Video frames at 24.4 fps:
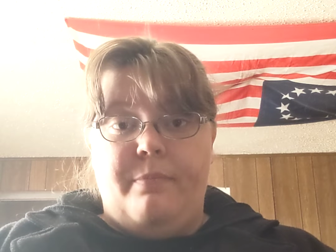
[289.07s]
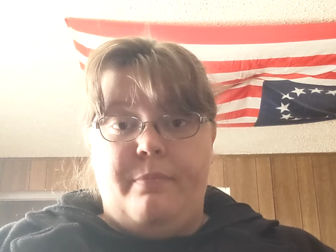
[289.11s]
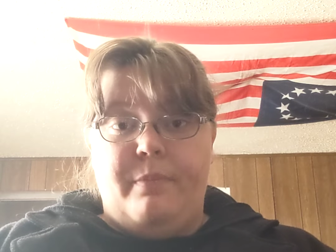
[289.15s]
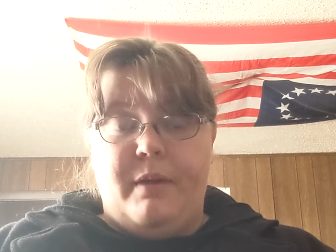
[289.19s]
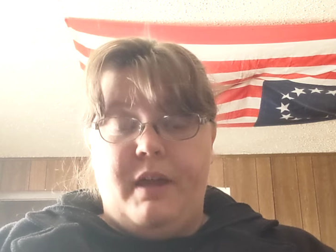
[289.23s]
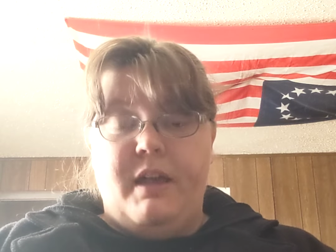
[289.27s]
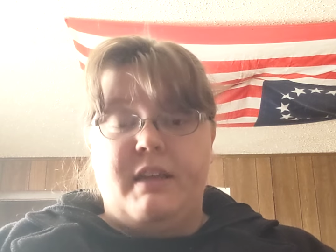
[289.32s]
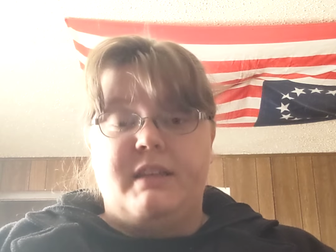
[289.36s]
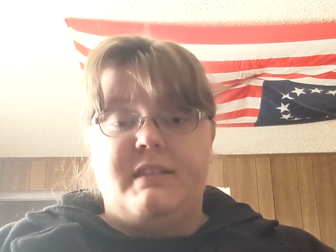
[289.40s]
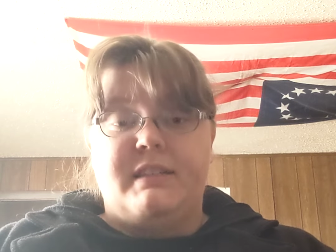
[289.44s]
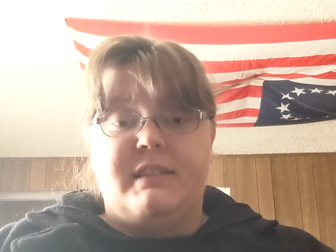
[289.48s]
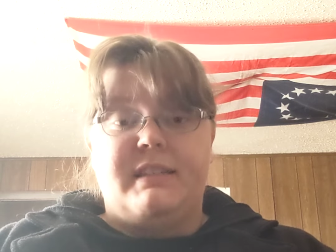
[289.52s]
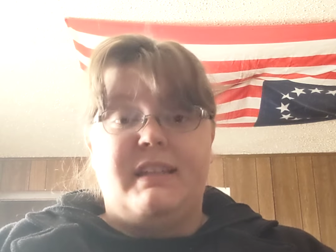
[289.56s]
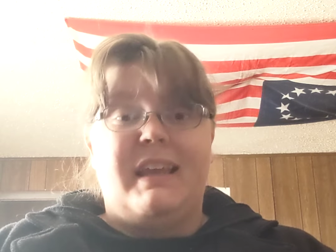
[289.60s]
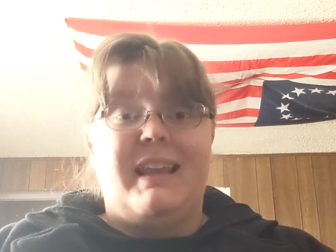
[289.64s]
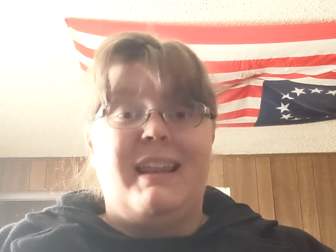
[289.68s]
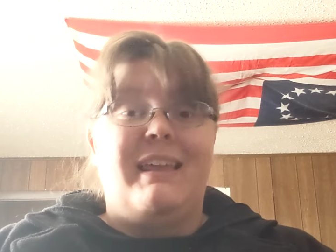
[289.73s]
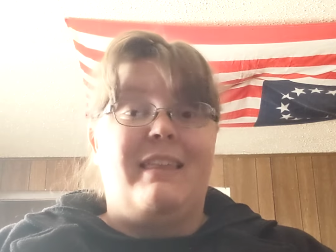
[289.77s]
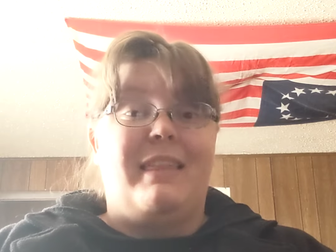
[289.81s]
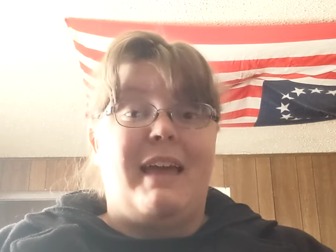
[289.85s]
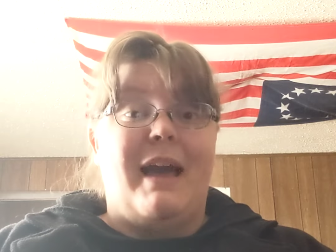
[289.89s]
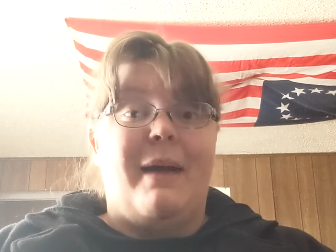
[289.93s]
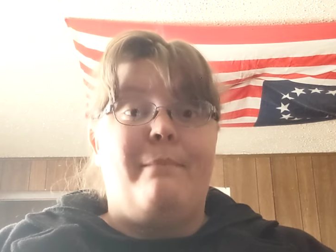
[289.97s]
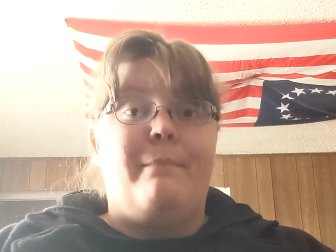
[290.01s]
Because it's
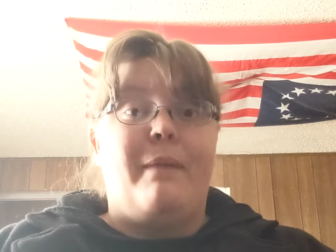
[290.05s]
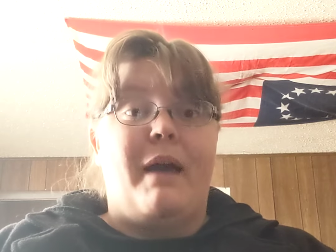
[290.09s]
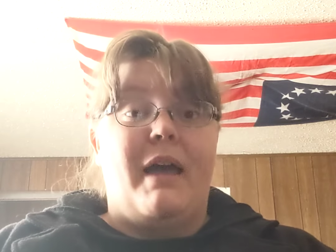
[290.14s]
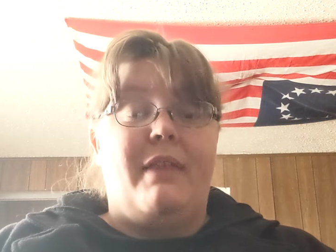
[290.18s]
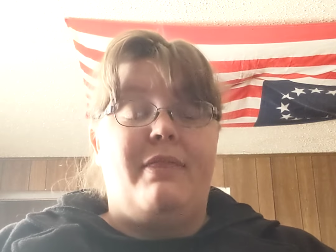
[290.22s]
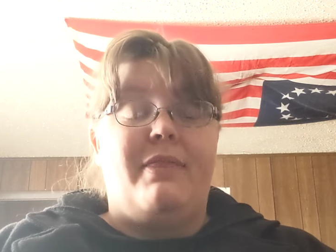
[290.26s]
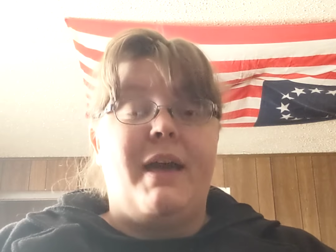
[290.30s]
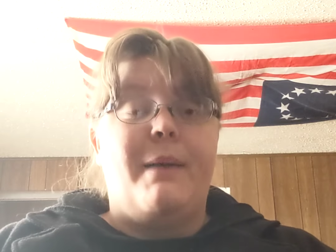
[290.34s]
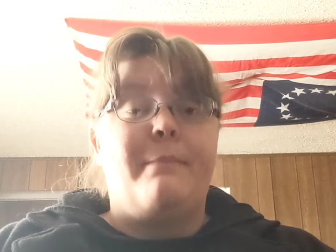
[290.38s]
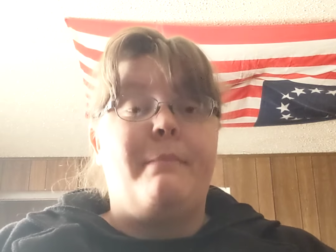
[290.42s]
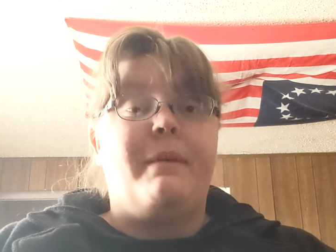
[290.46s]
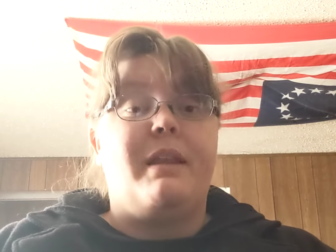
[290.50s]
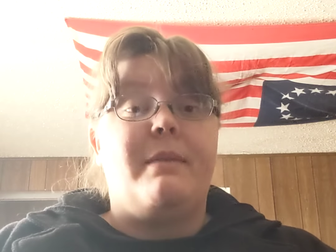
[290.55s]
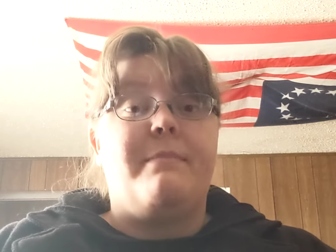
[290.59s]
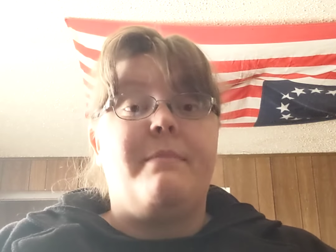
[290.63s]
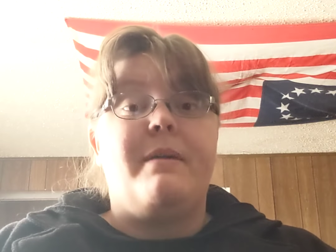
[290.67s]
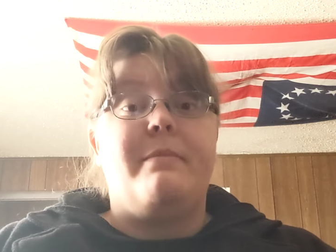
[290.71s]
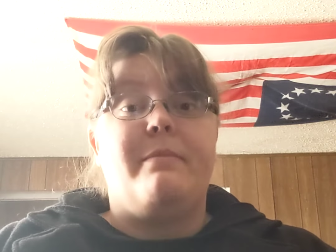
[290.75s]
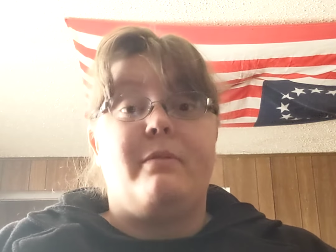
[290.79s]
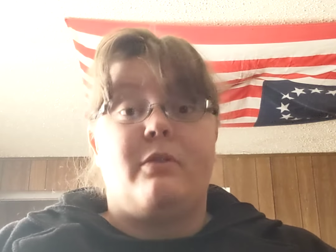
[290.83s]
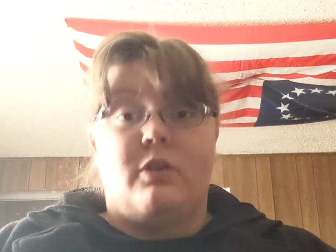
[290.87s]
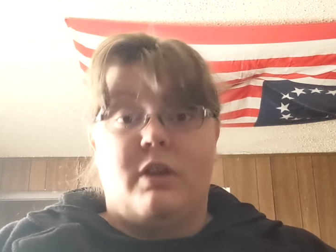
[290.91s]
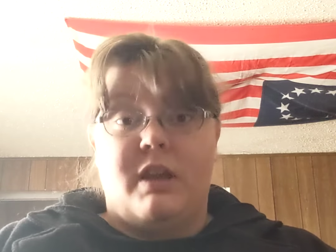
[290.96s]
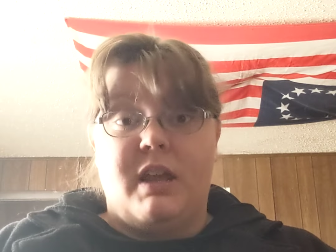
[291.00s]
getting that bad. That many
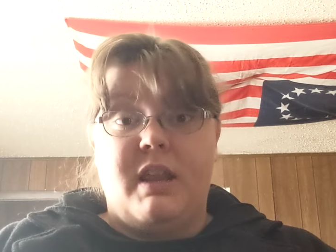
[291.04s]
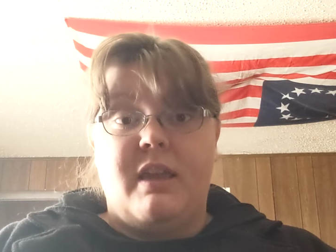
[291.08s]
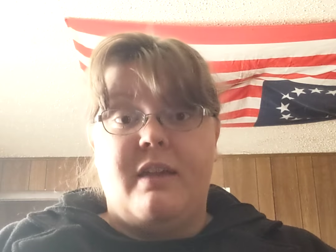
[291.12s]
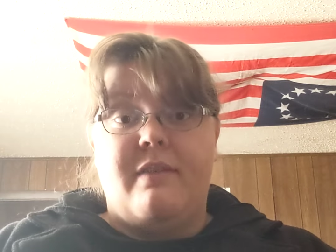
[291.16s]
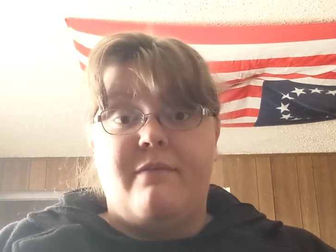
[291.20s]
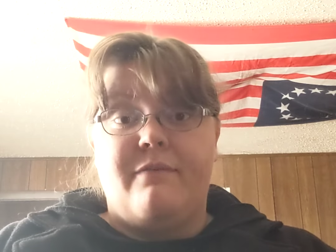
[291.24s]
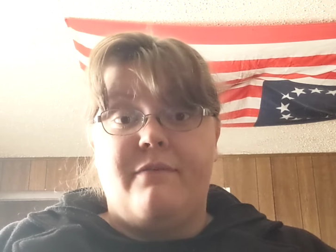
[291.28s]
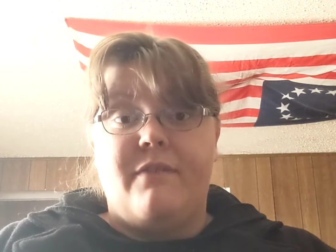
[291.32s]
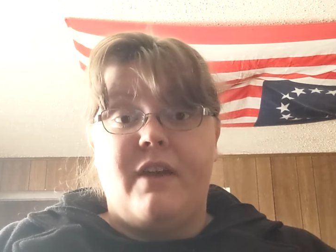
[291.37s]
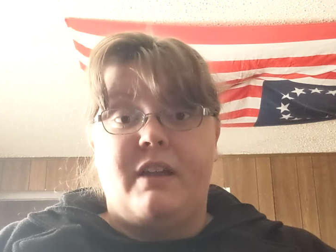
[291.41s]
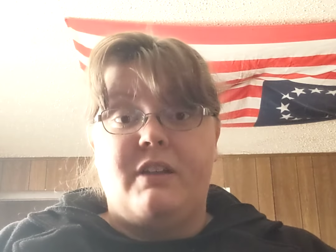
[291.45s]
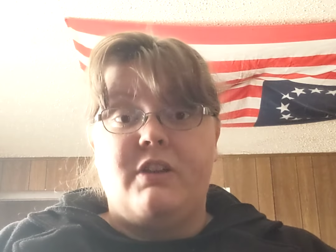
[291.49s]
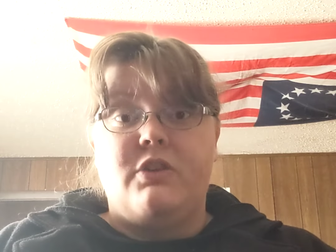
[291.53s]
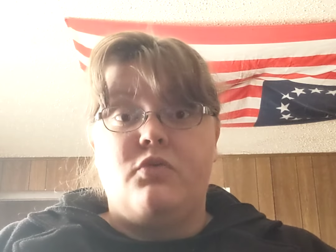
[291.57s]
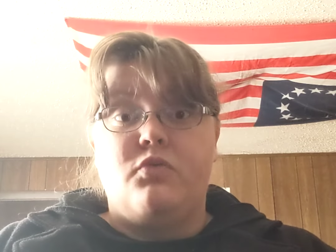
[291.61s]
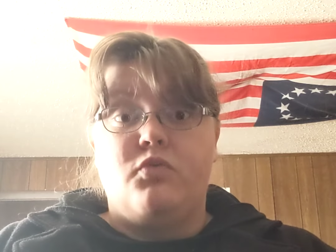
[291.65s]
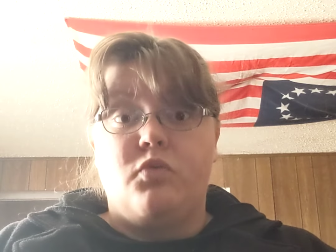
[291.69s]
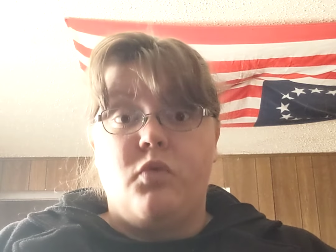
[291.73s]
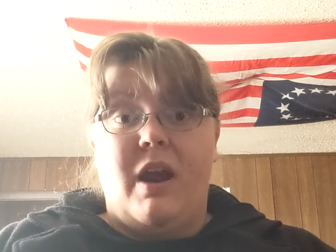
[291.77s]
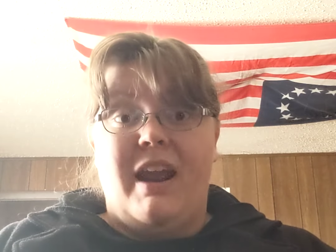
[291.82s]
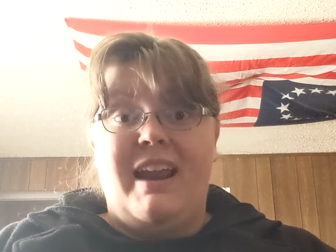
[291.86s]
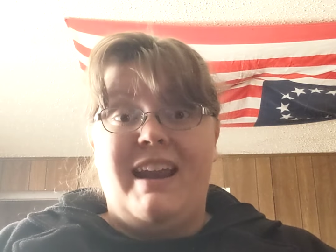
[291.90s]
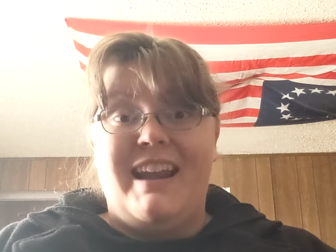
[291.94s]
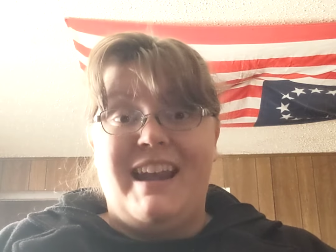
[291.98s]
people are getting infected
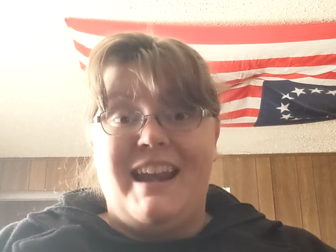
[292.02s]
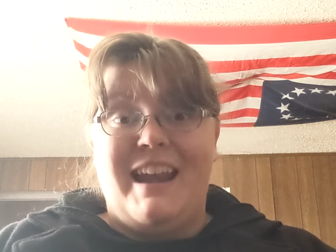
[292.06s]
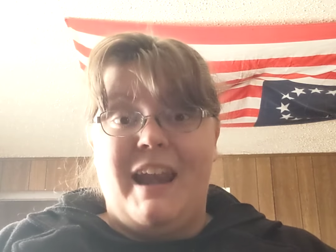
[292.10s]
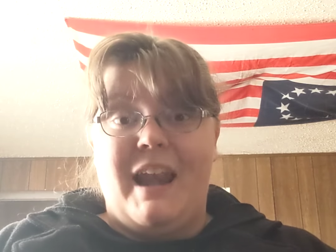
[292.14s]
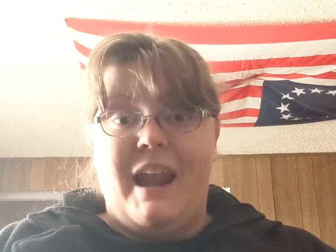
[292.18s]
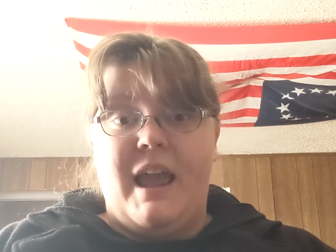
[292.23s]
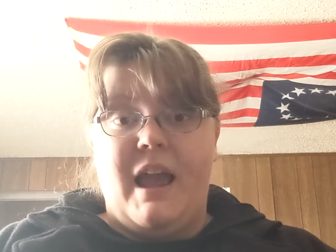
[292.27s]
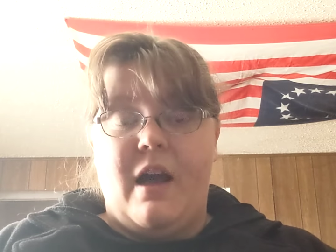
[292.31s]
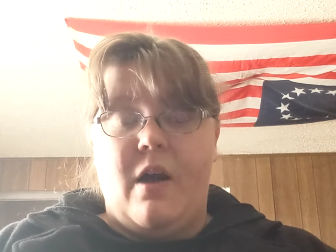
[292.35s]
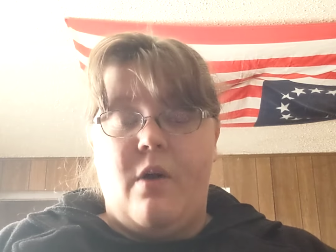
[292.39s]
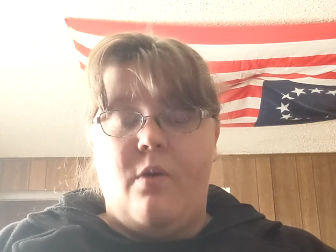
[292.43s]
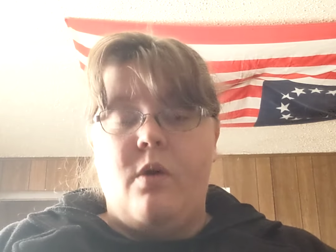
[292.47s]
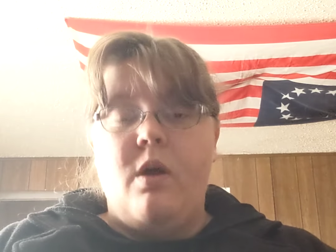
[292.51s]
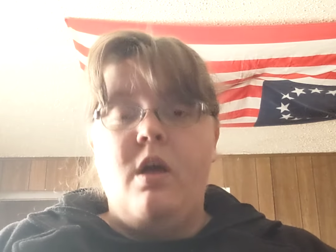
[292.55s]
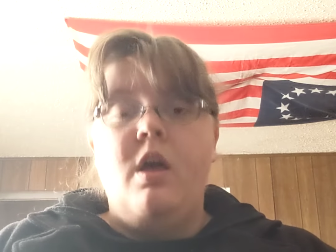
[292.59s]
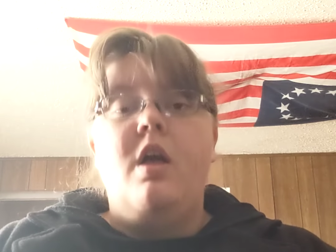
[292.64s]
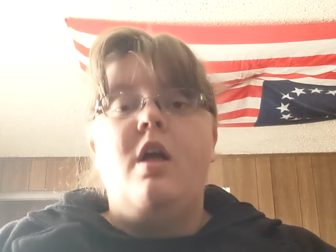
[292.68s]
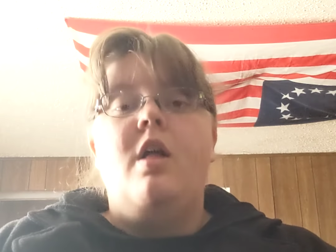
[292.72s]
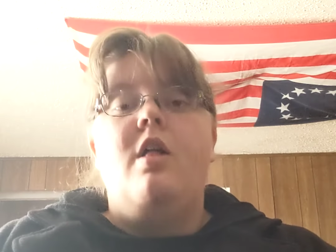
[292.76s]
right now.